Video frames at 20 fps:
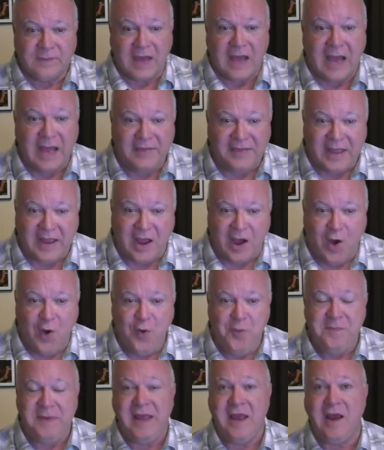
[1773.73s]
They owe
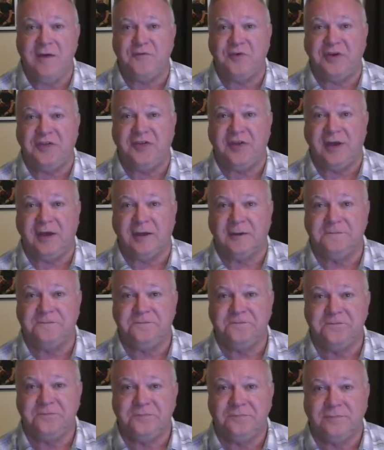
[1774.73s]
me everything,
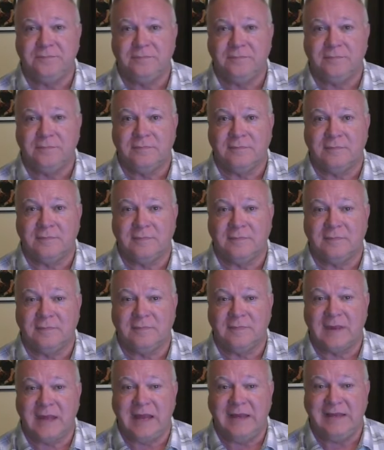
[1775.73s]

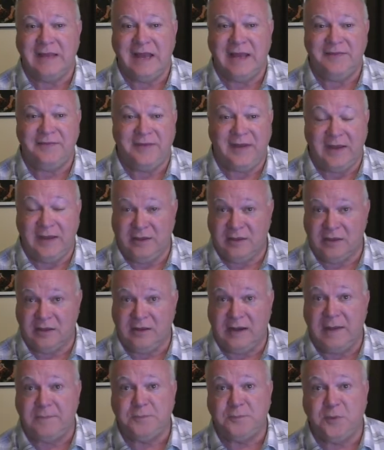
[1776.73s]
and yet they
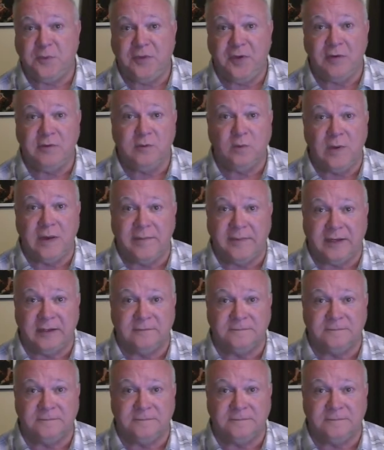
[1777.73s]
slept with those women.